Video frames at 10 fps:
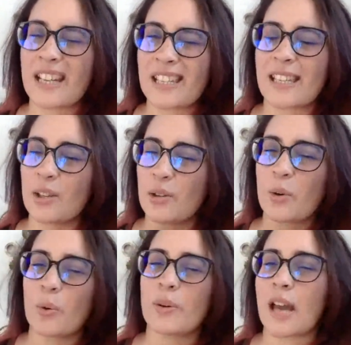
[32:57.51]
But as I say,
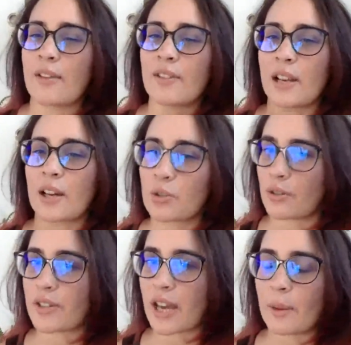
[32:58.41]
you don't always have that
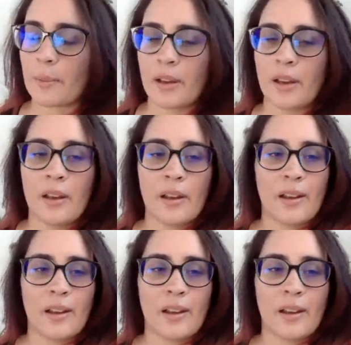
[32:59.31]
luxury of time.